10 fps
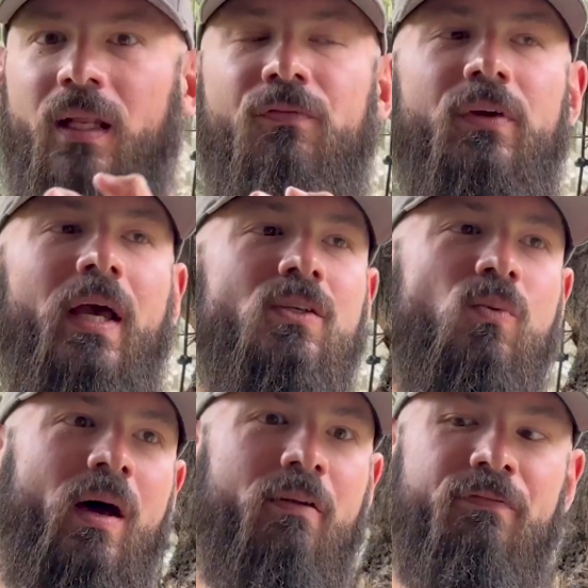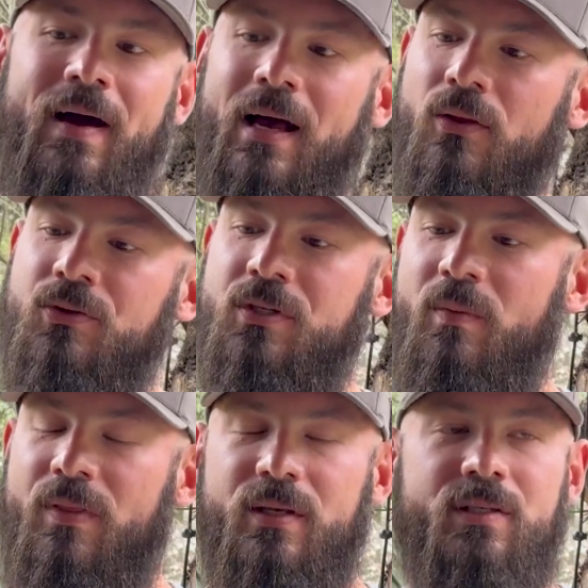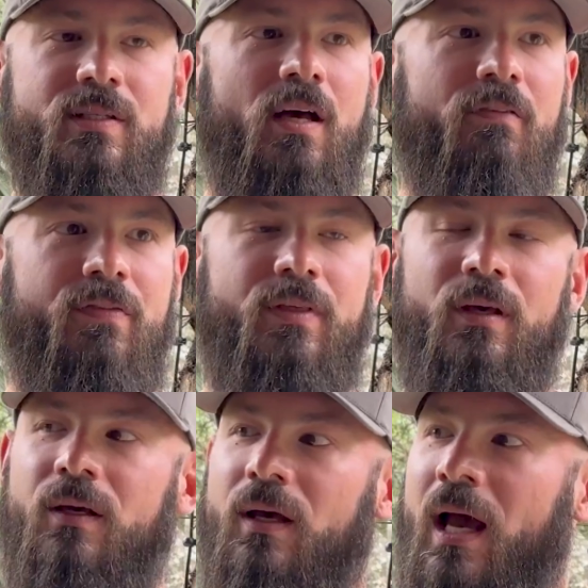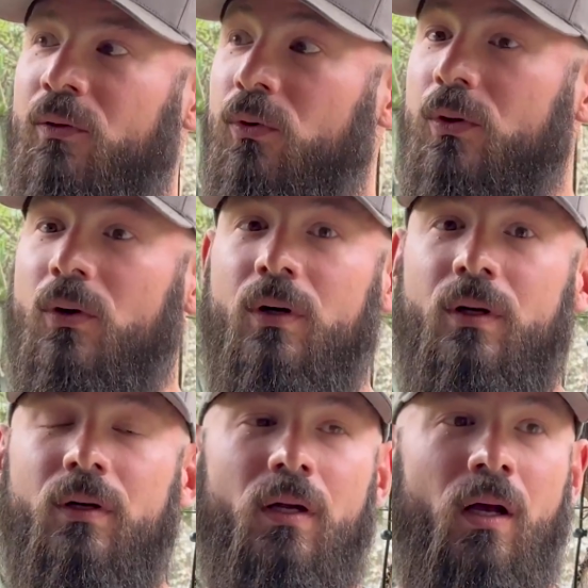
if you guys want to follow some of this stuff, the Ecuador